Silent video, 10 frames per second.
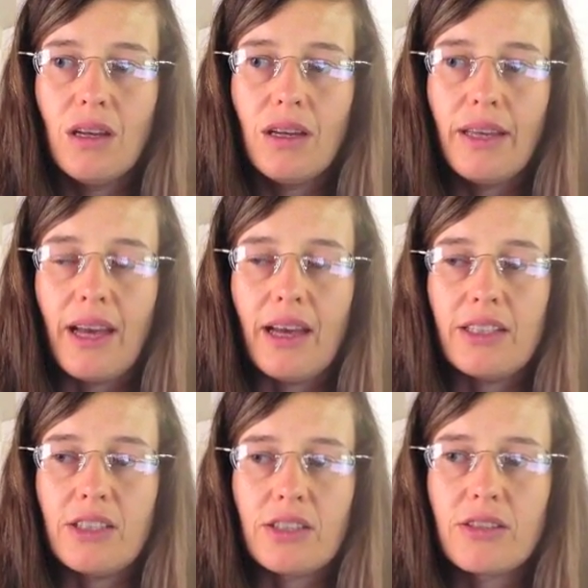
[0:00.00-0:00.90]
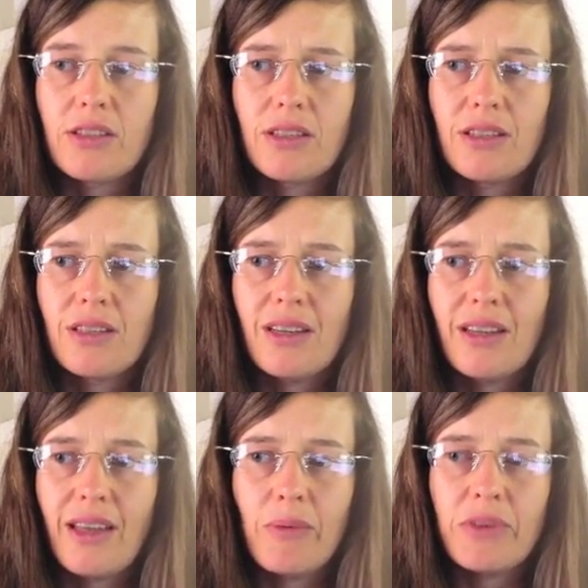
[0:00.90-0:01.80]
Yeah,
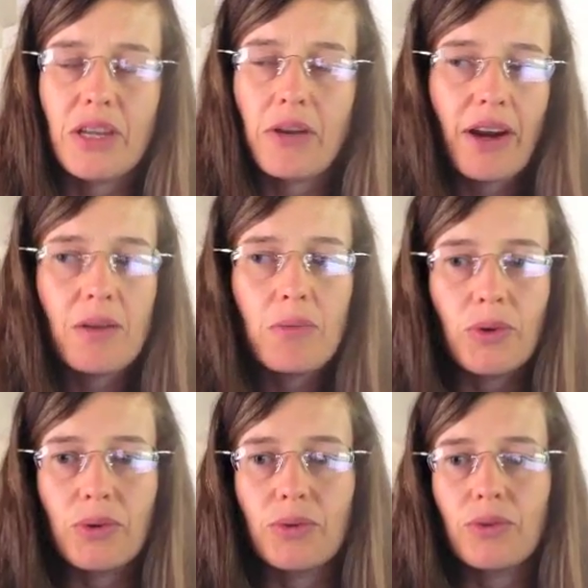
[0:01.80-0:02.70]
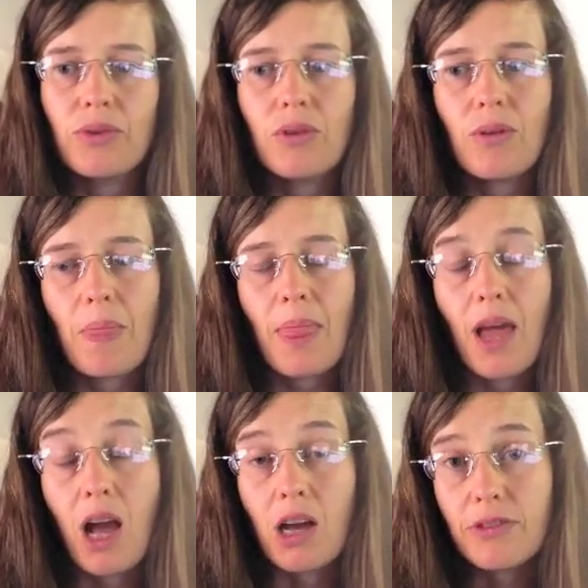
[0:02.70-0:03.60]
it was incredible
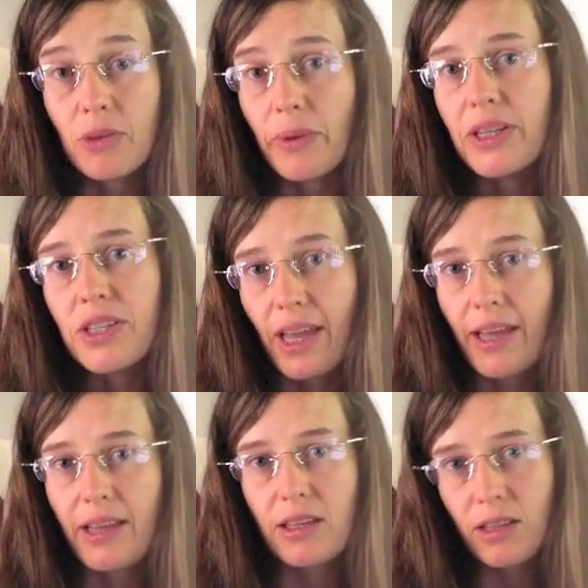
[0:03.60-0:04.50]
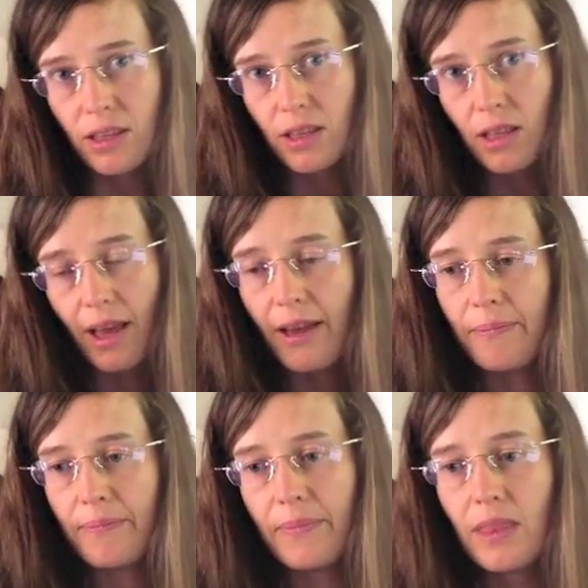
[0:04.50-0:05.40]
after we shared
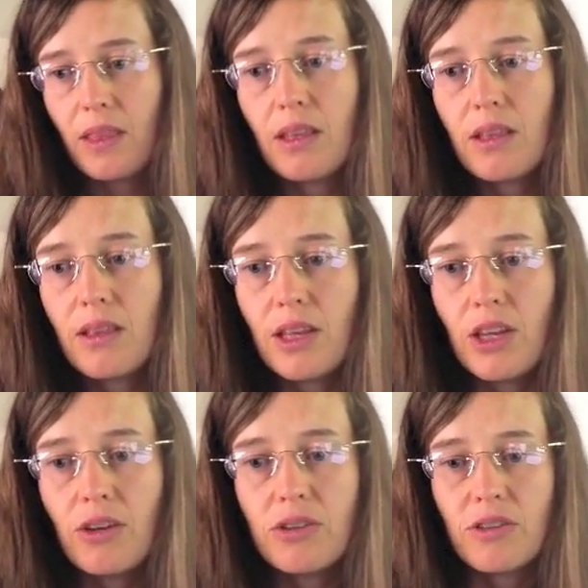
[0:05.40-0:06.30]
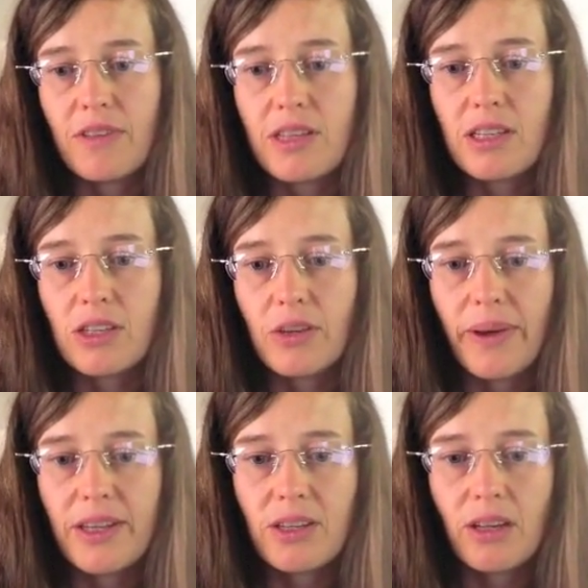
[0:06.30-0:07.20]
the news of this
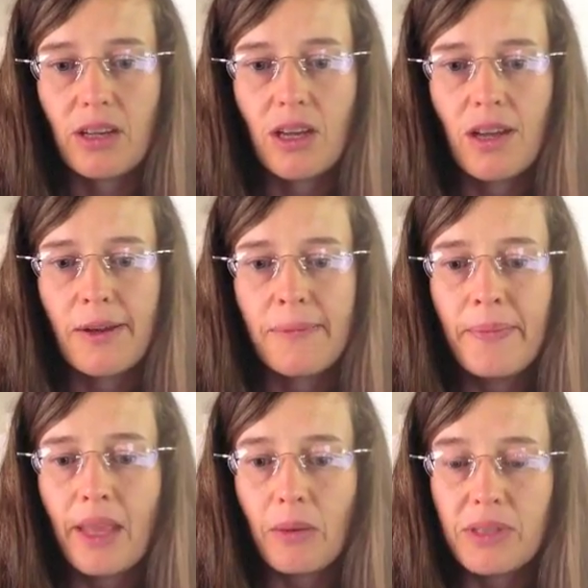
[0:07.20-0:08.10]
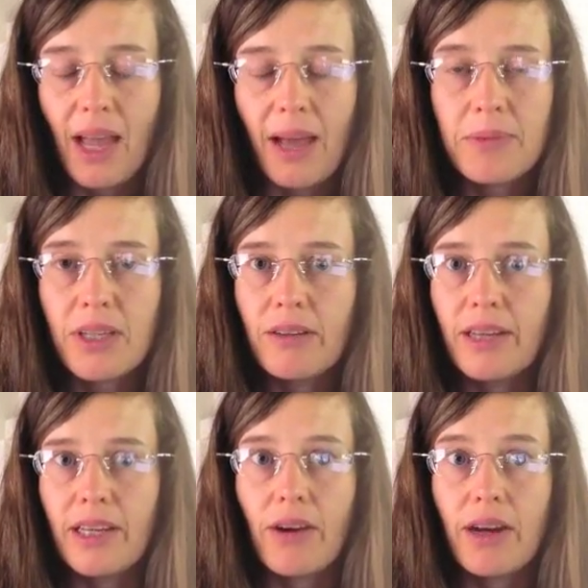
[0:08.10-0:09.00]
situation. It was absolutely
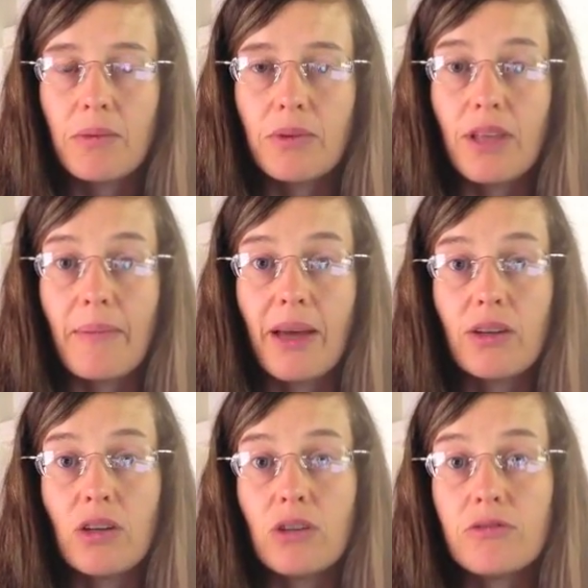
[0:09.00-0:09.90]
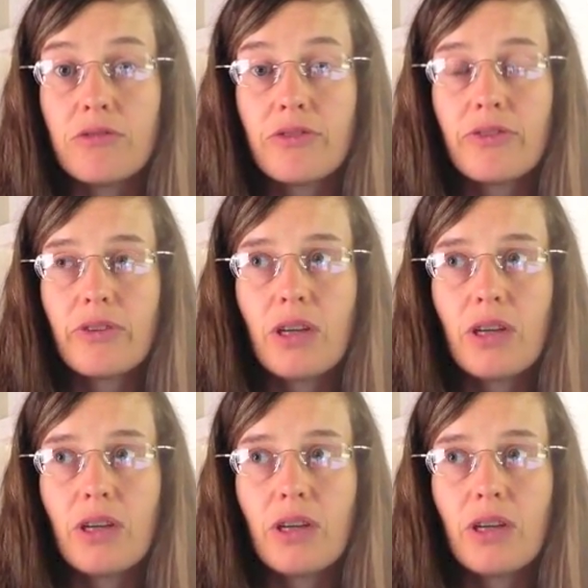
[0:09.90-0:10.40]
incredible the amount of